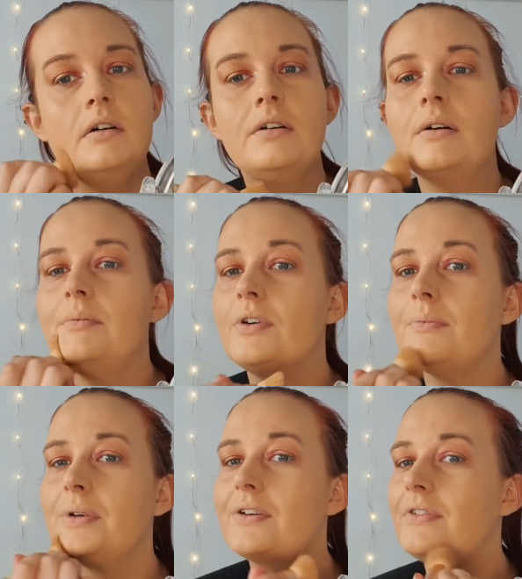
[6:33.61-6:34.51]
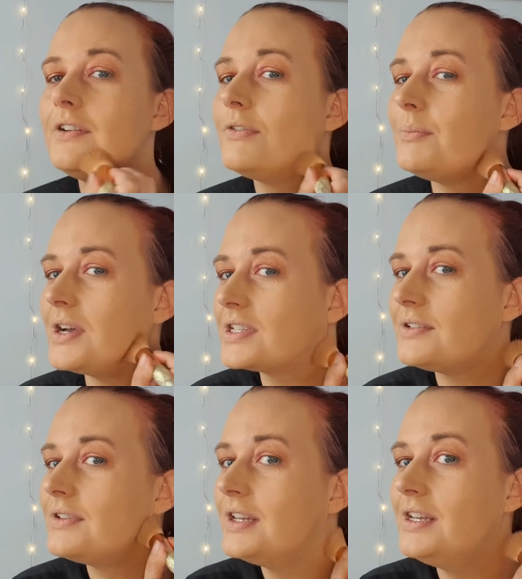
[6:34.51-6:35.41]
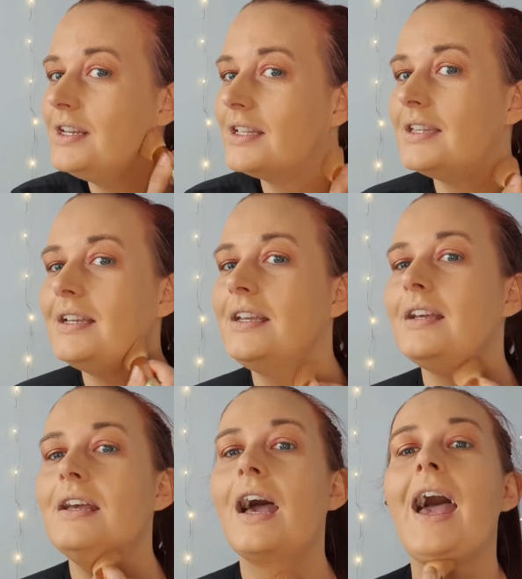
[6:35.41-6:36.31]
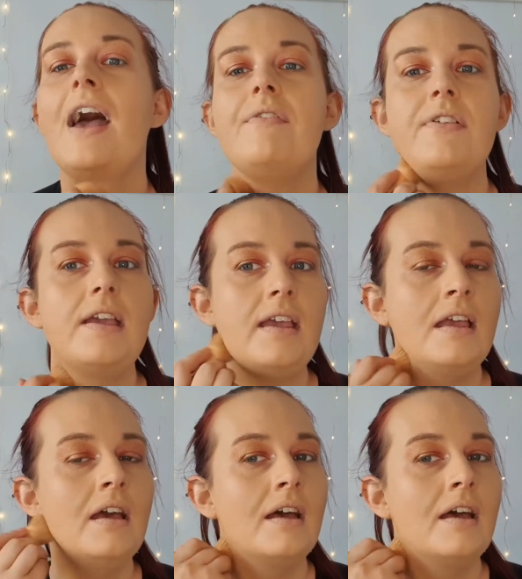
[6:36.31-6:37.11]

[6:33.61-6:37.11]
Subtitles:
I'm not a big fan of a massively heavy,